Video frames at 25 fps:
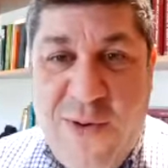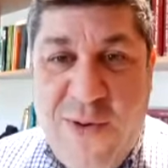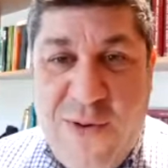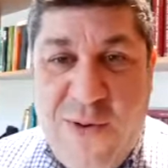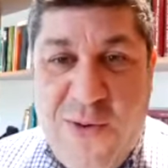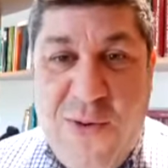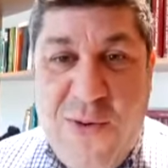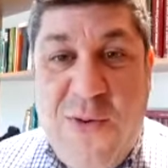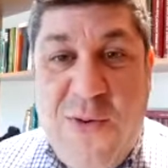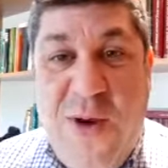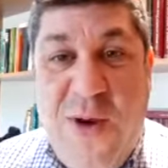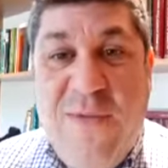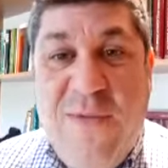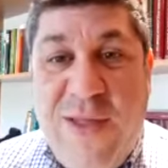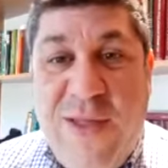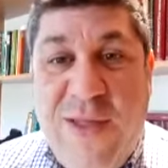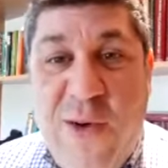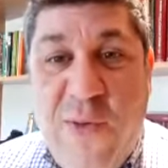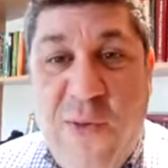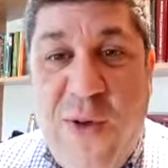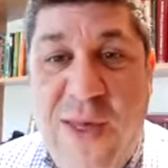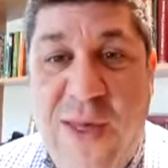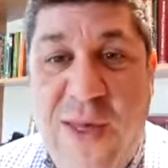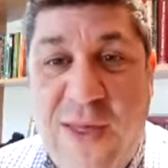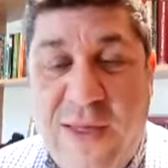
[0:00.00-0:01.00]
whoever they're
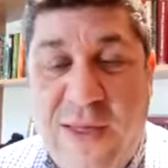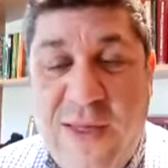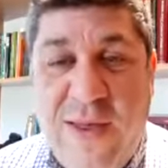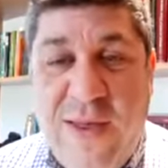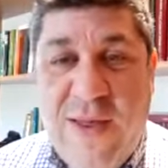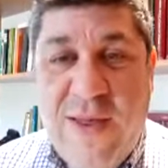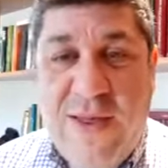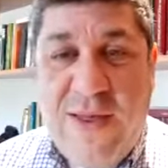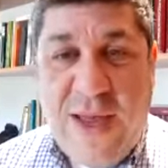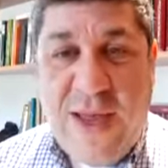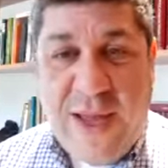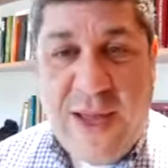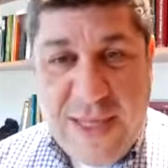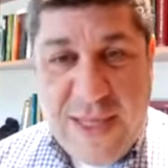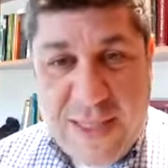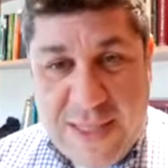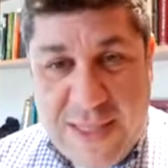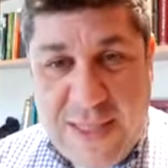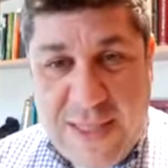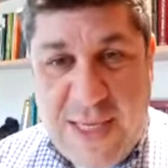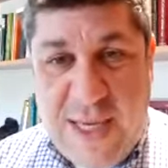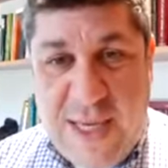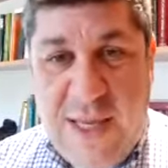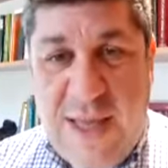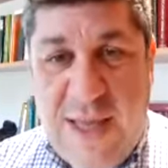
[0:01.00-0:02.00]
with. They can
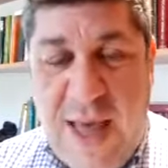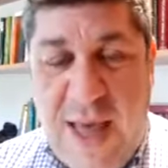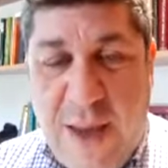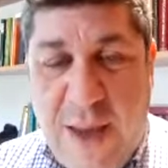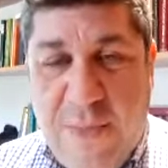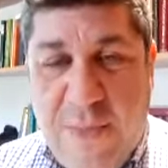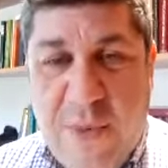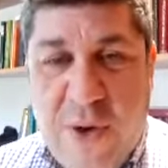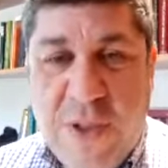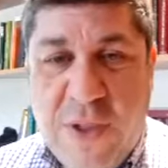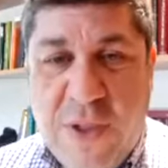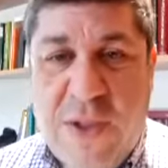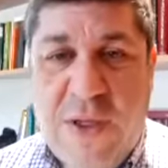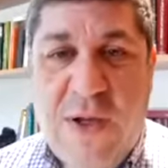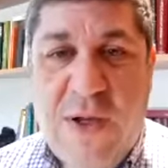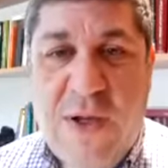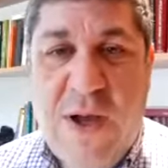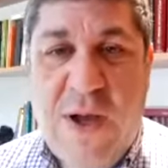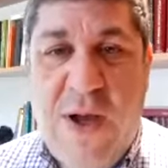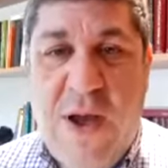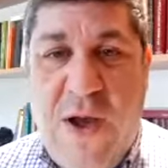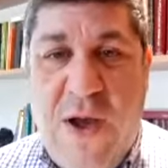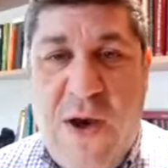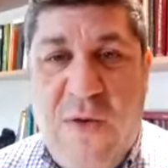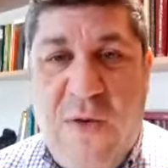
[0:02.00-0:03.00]
see that person
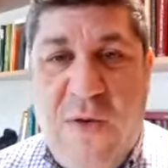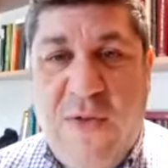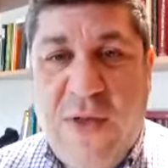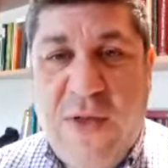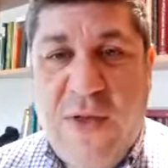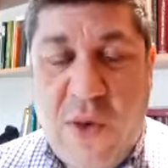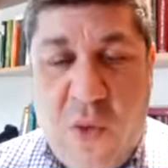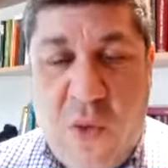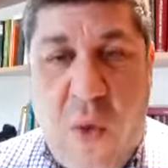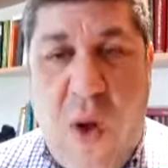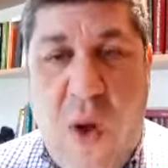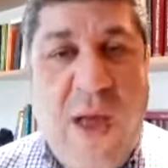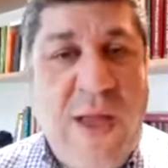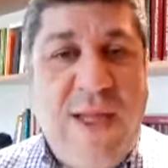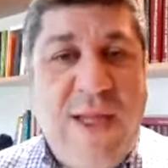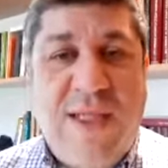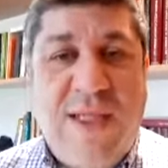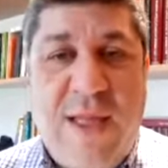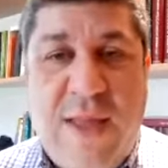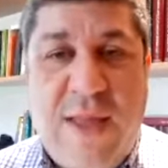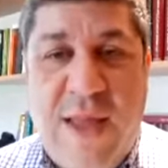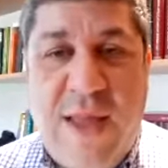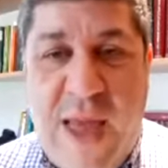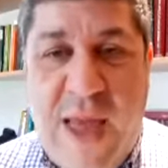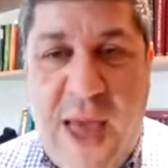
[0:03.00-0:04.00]
for the qualities
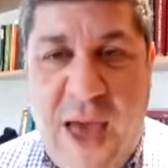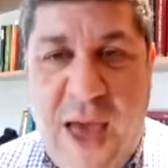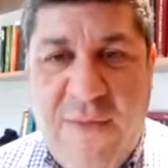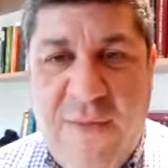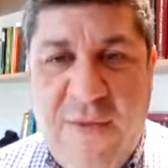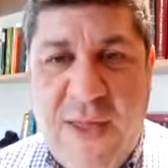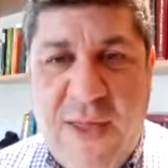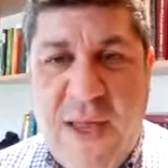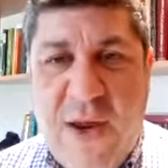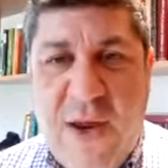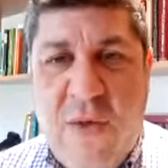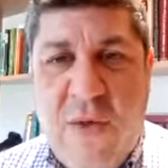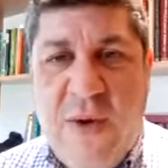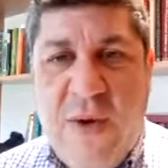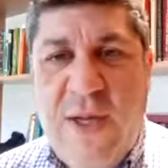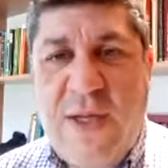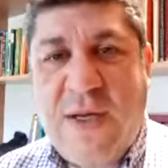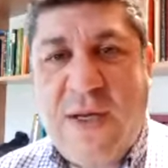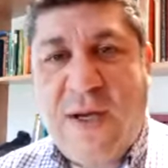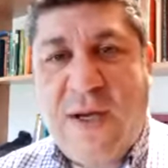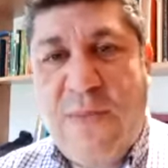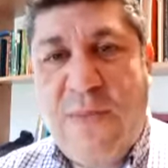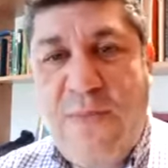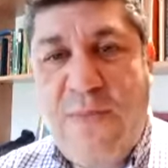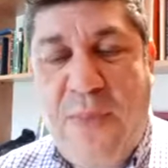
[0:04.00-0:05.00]
that they have, and they don't need to
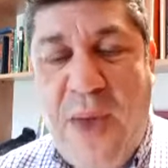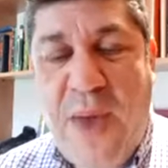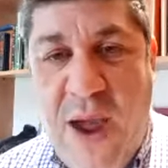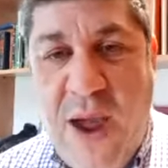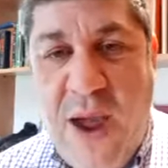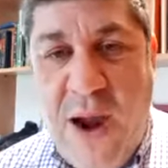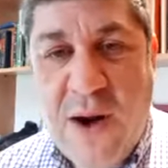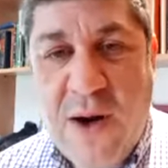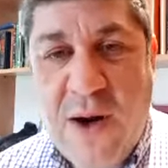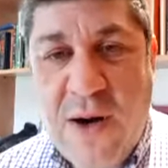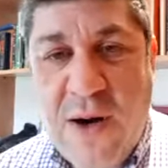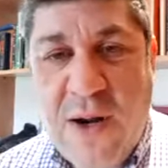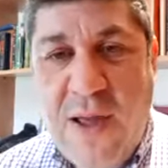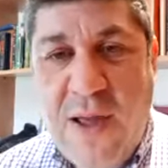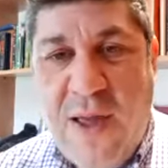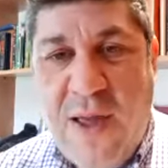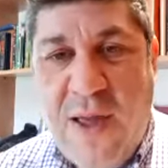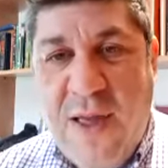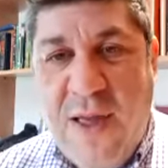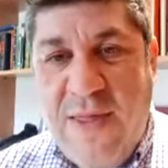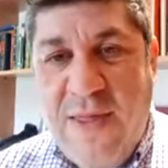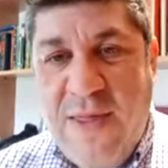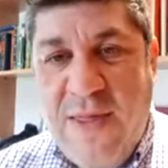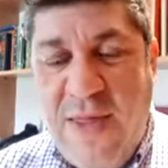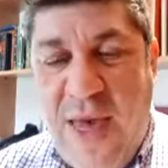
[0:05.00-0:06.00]
compare
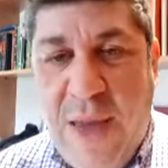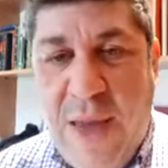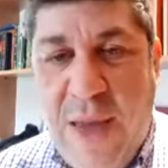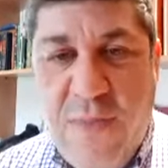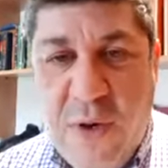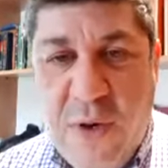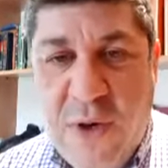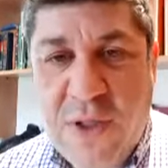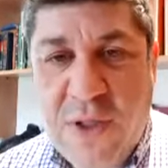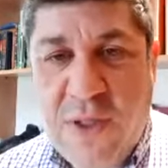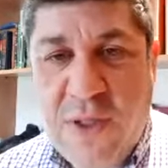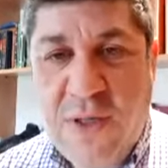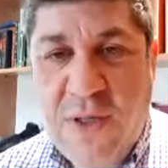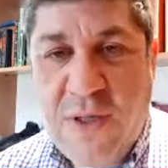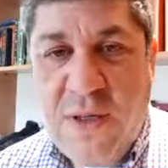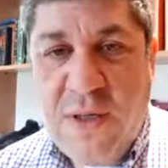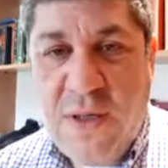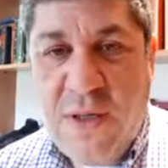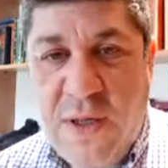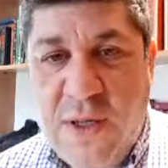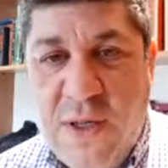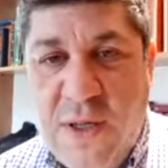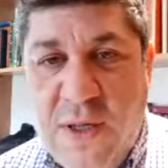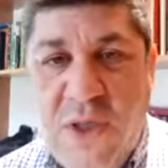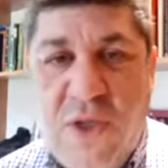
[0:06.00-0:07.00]
that person
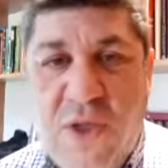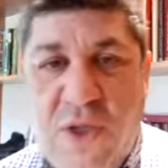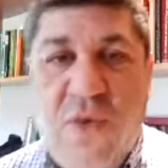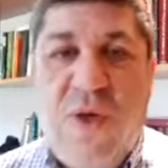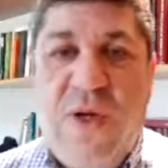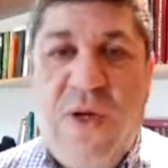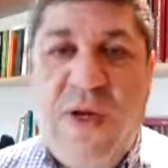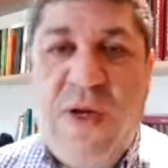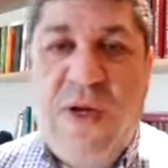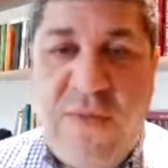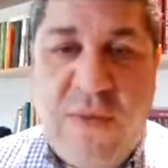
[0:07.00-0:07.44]
to a different